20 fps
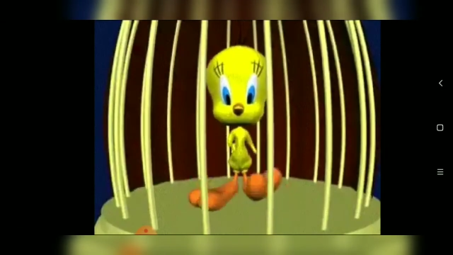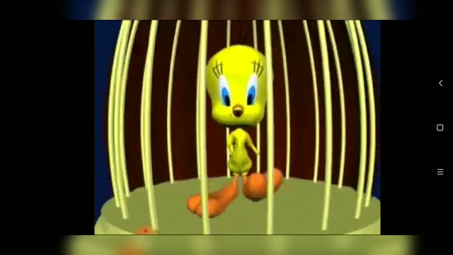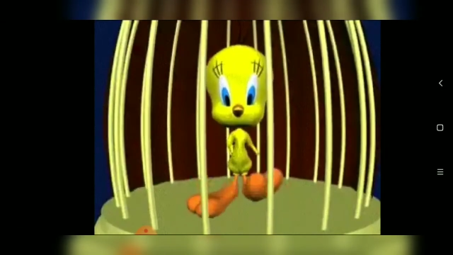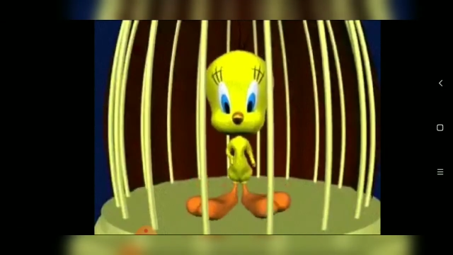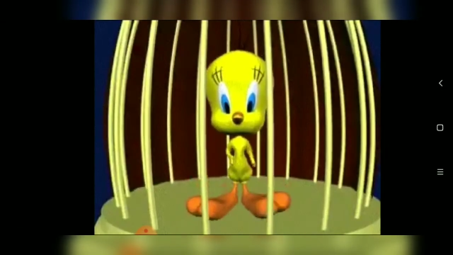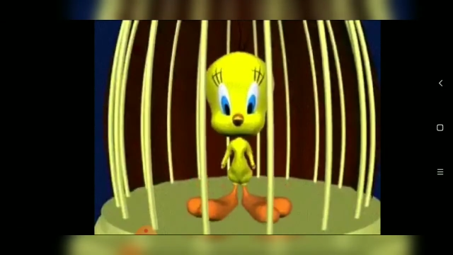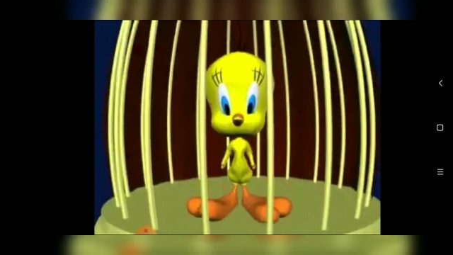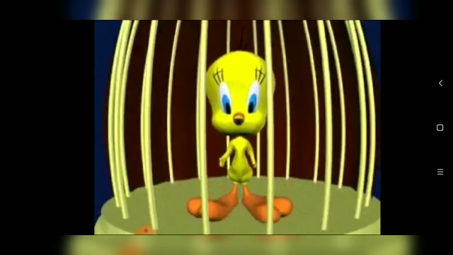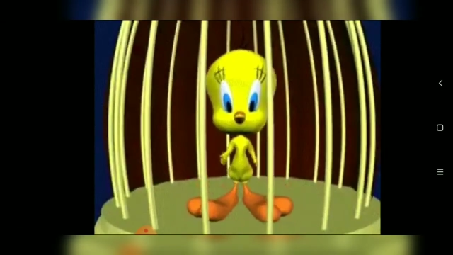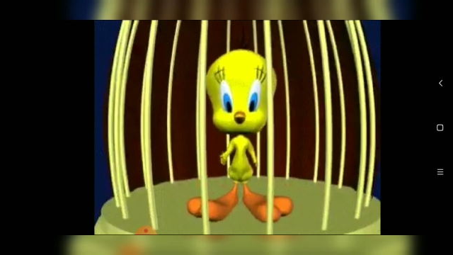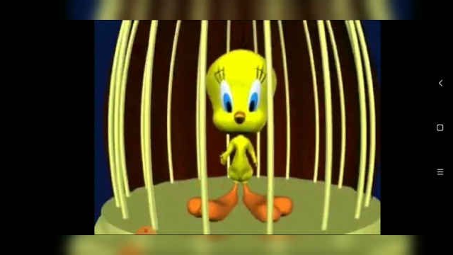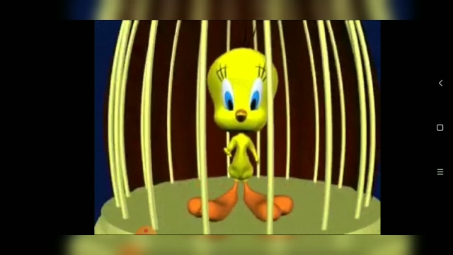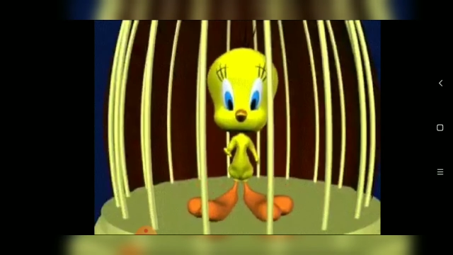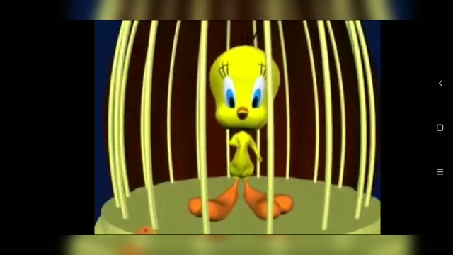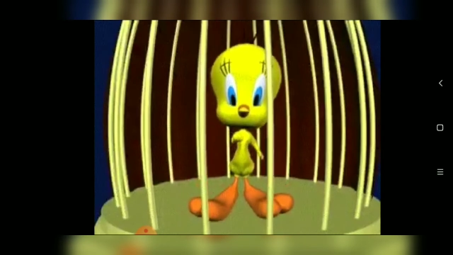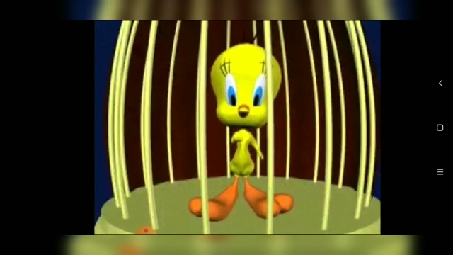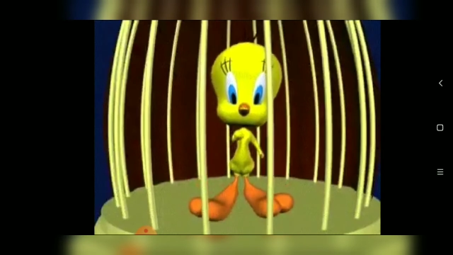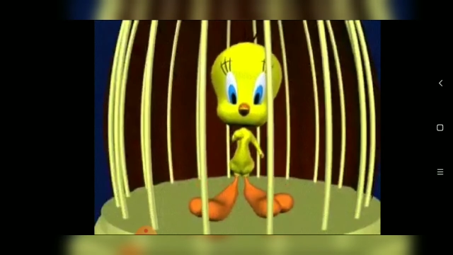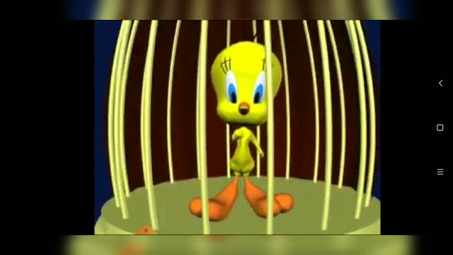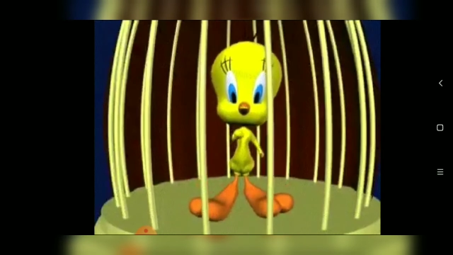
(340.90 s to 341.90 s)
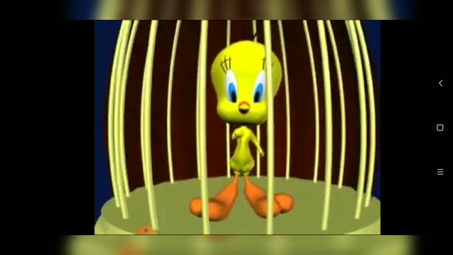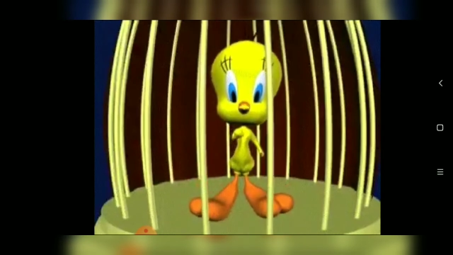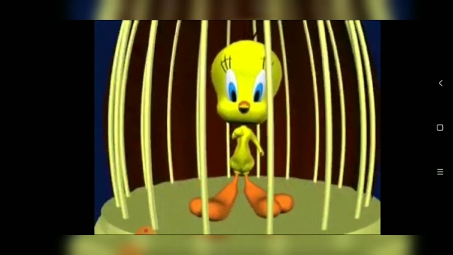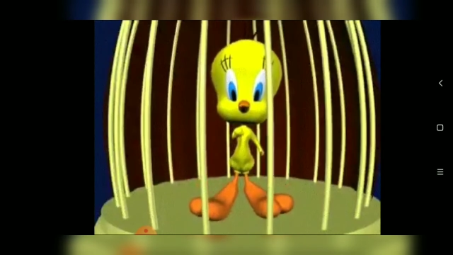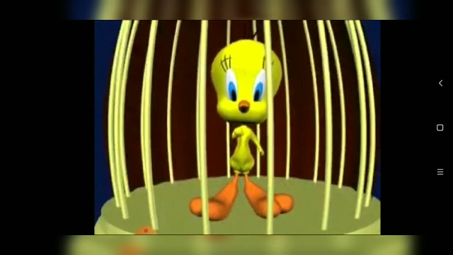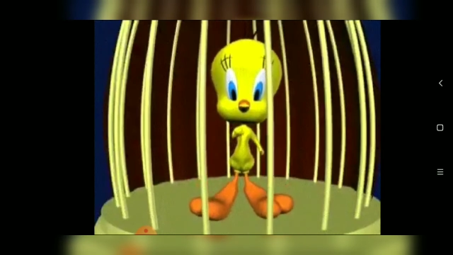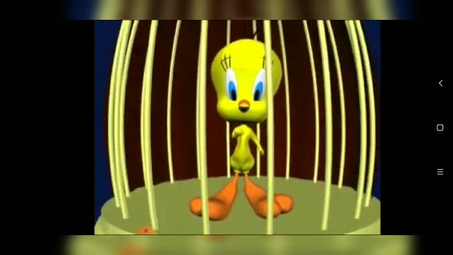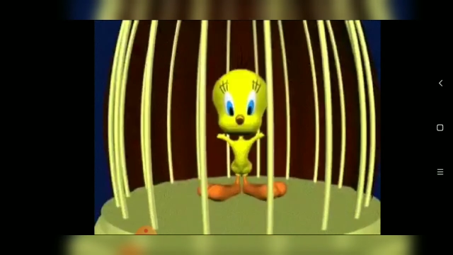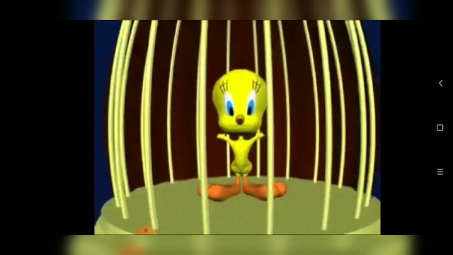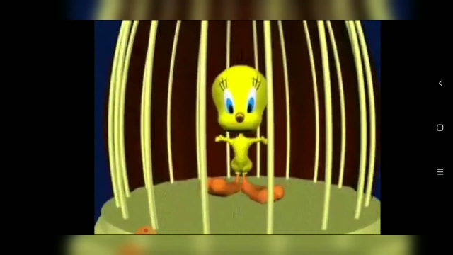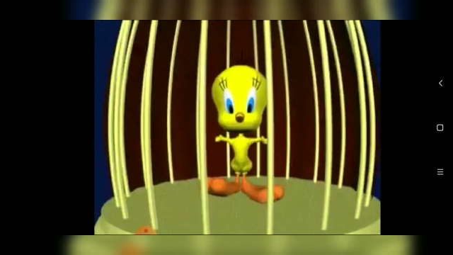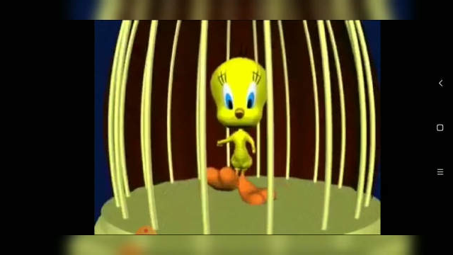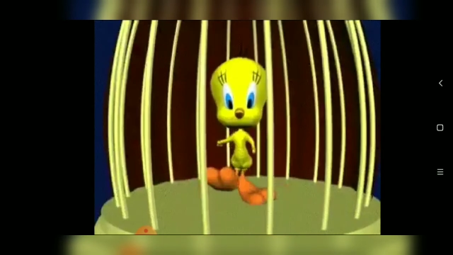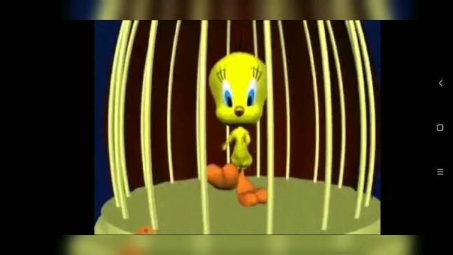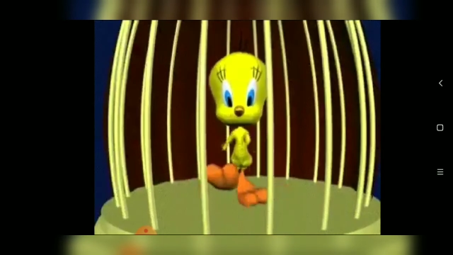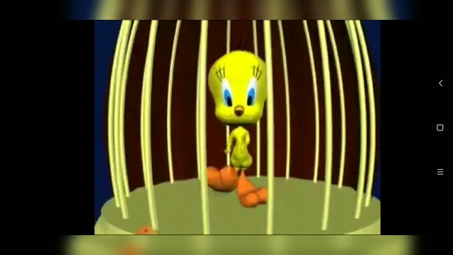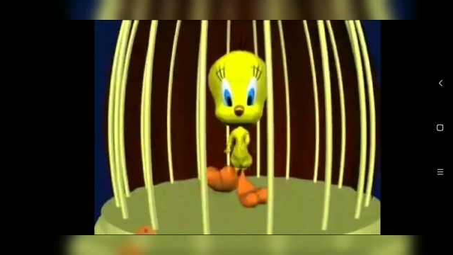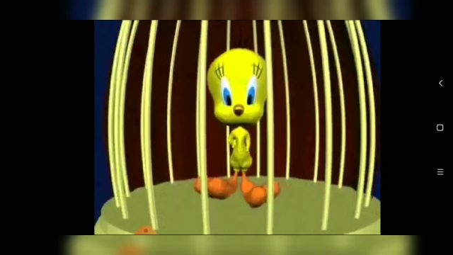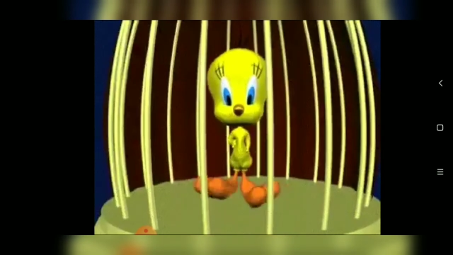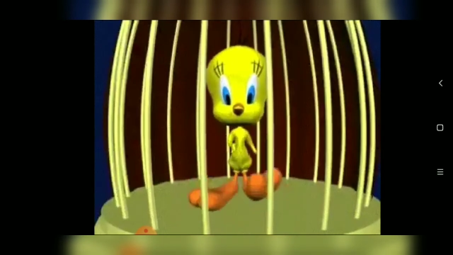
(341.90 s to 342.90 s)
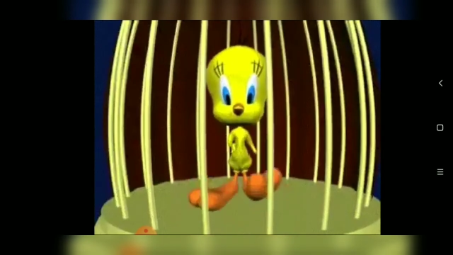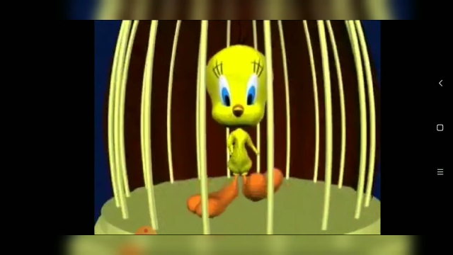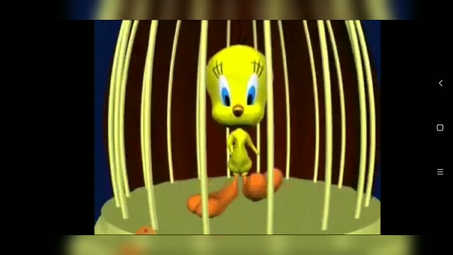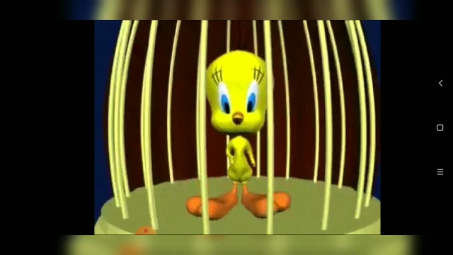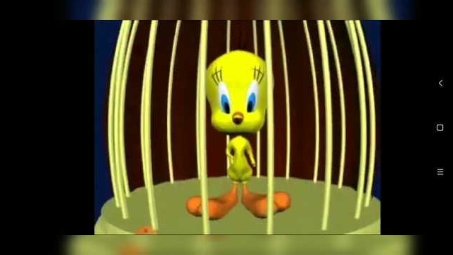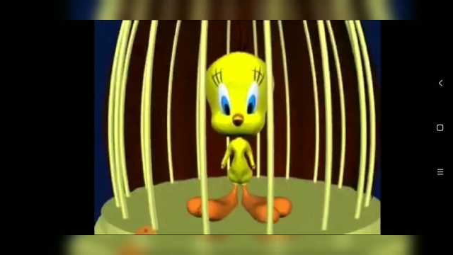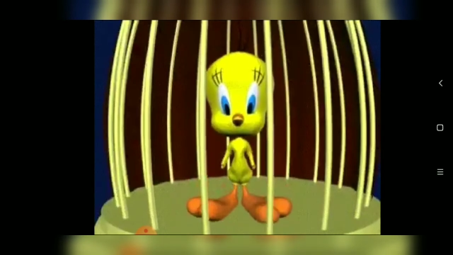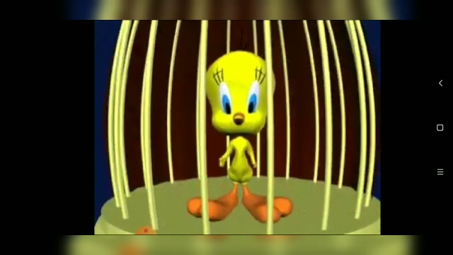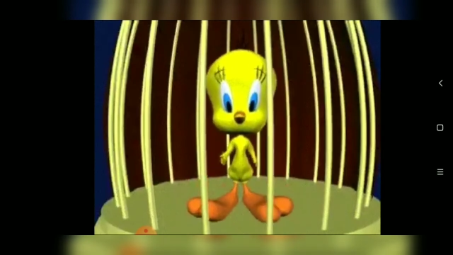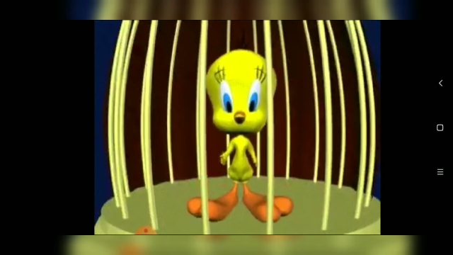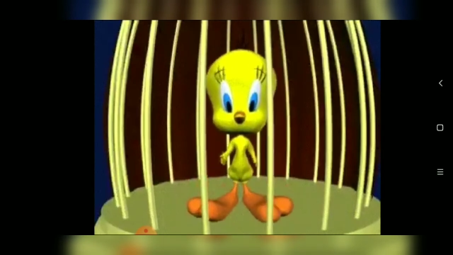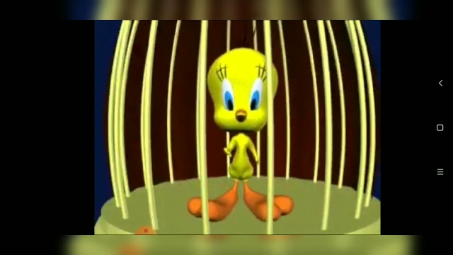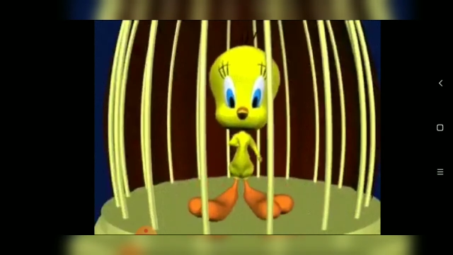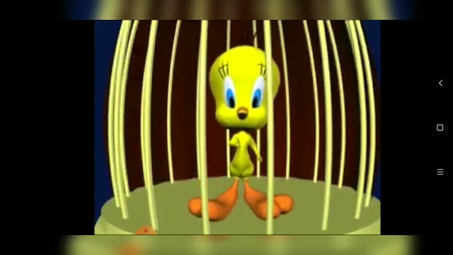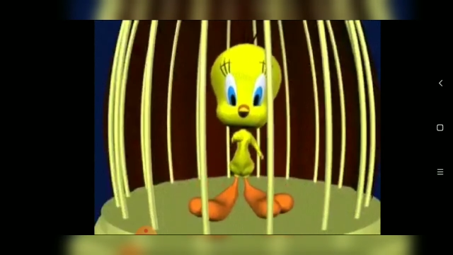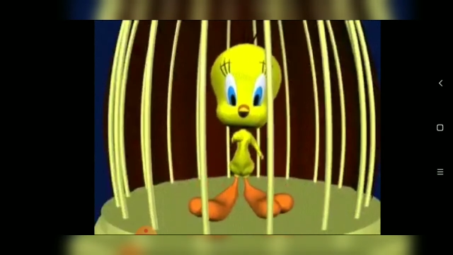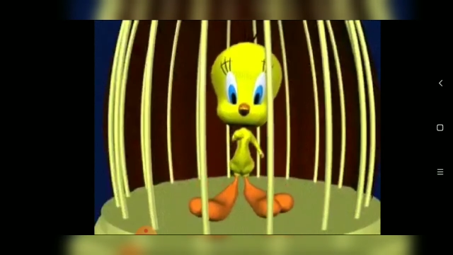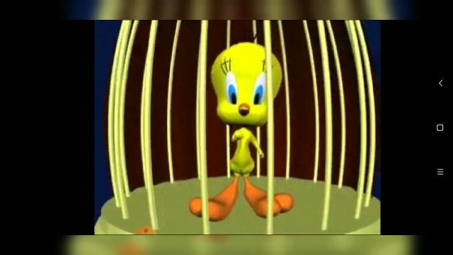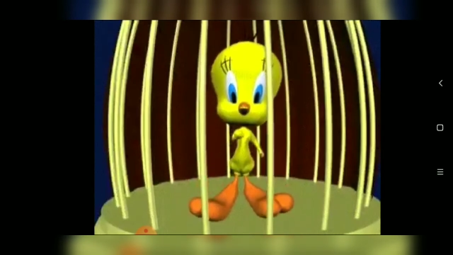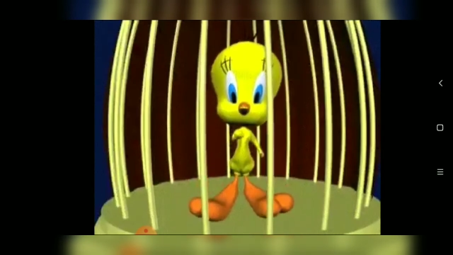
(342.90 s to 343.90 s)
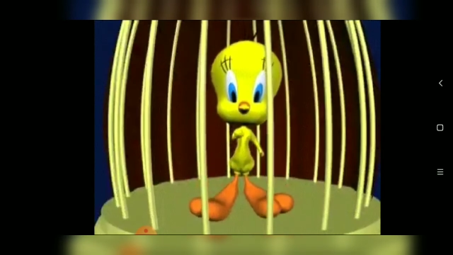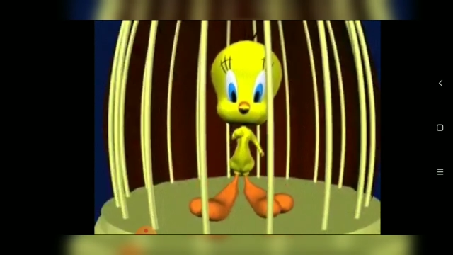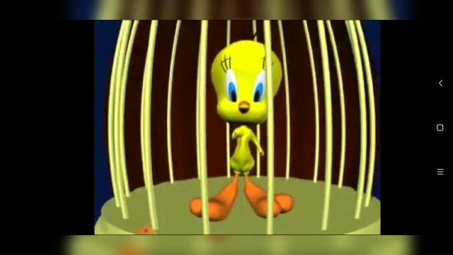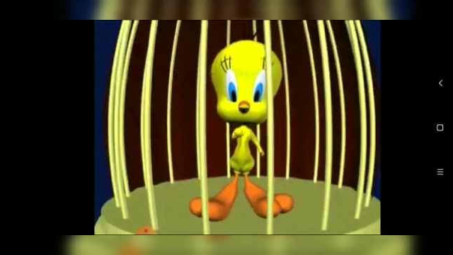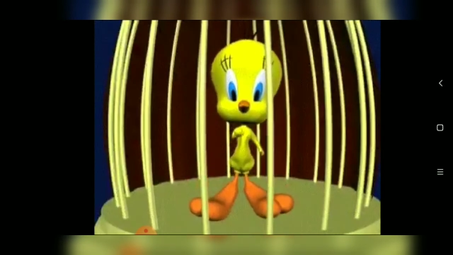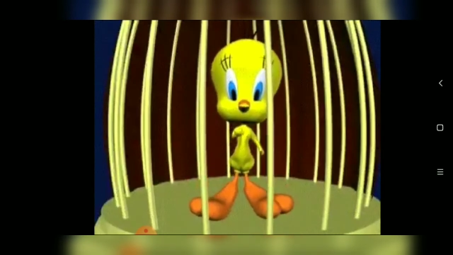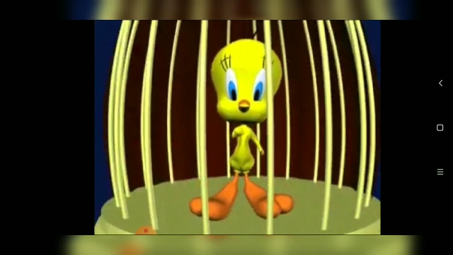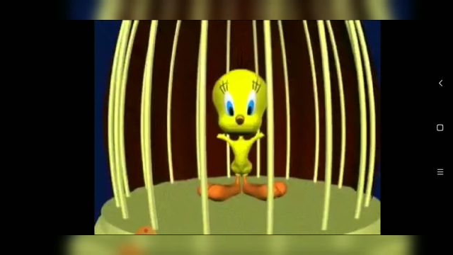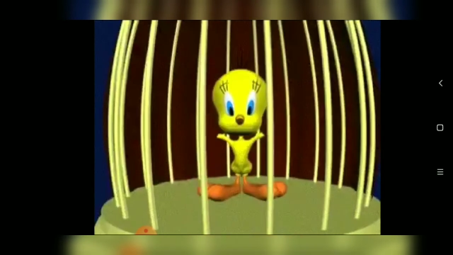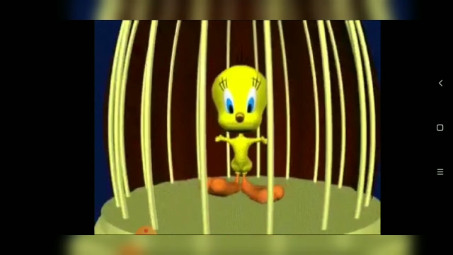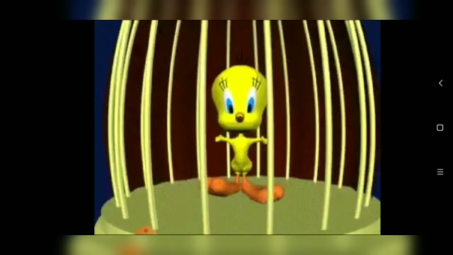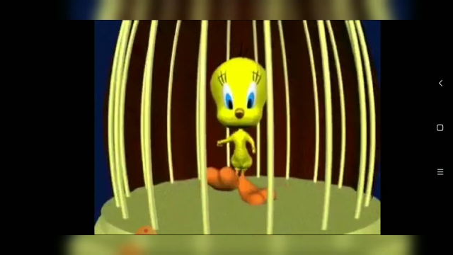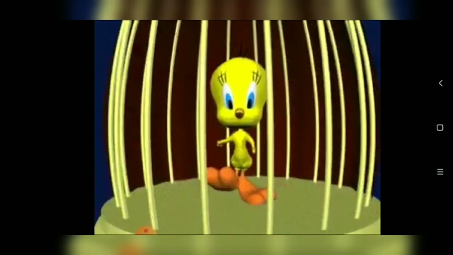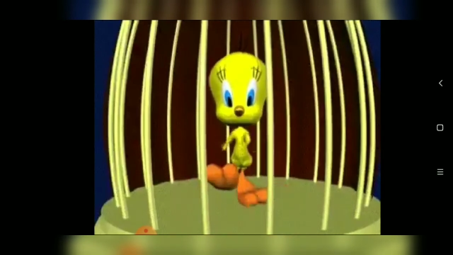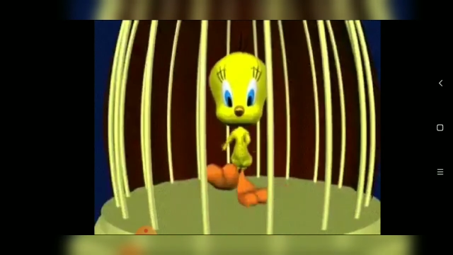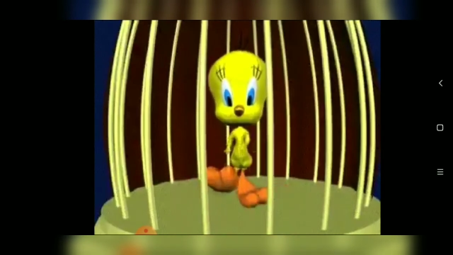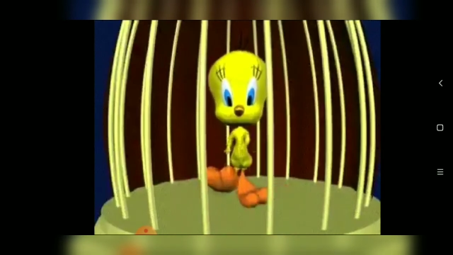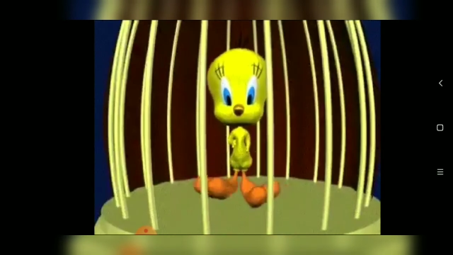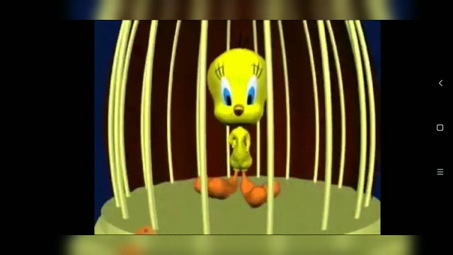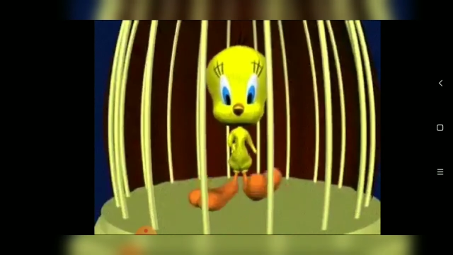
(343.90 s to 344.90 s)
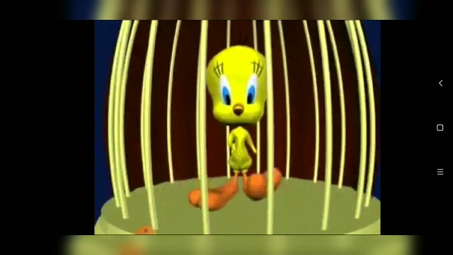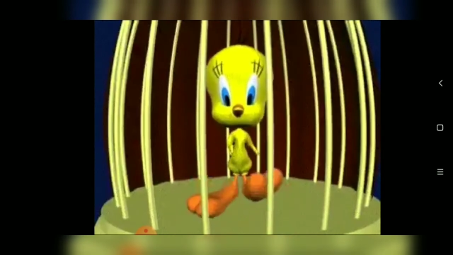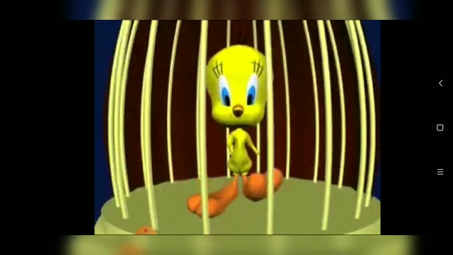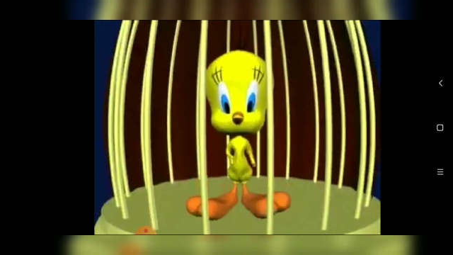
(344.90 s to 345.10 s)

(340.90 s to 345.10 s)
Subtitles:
(no speaker visible)